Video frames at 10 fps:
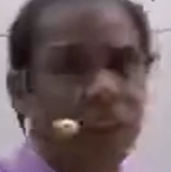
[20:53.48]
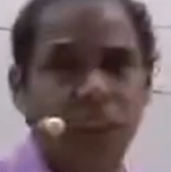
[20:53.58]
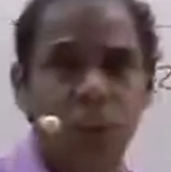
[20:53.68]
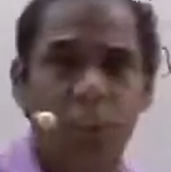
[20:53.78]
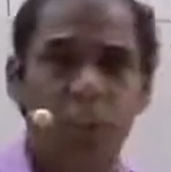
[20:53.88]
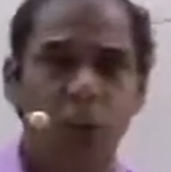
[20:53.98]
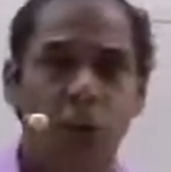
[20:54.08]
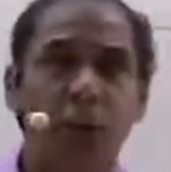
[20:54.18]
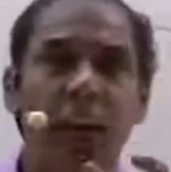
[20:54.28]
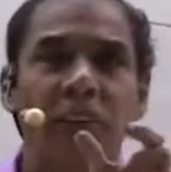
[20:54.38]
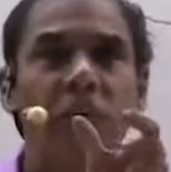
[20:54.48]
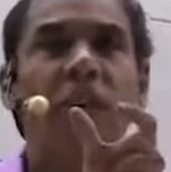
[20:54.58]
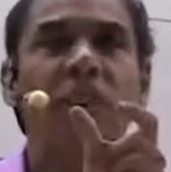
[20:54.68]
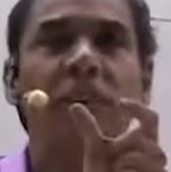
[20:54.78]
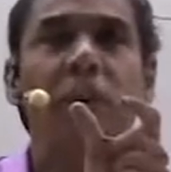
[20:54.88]
3. To
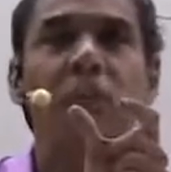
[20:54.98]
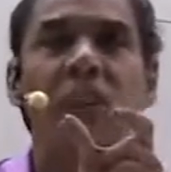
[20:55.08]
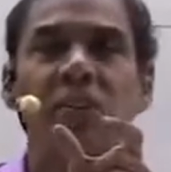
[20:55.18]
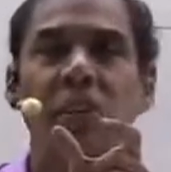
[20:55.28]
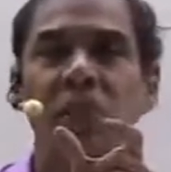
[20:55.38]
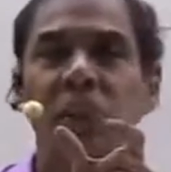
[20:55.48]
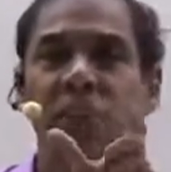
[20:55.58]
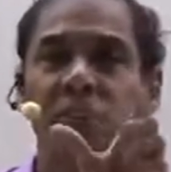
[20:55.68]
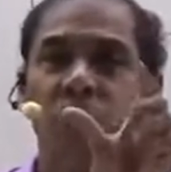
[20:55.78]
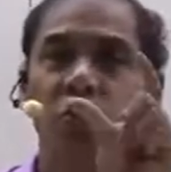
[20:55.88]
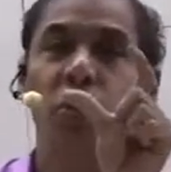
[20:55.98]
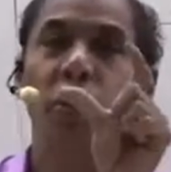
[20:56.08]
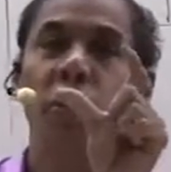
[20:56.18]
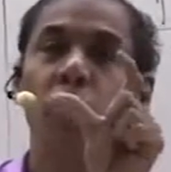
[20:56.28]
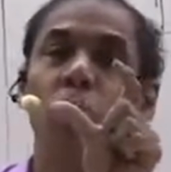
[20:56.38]
express completion of actions, we
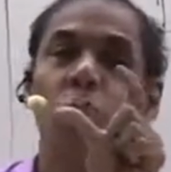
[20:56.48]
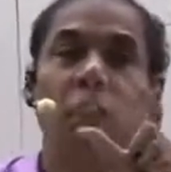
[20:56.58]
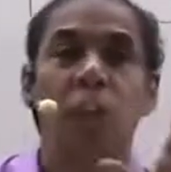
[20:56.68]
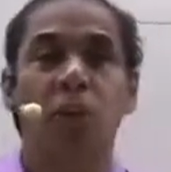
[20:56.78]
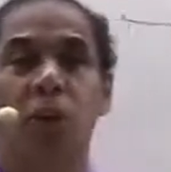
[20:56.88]
can use 3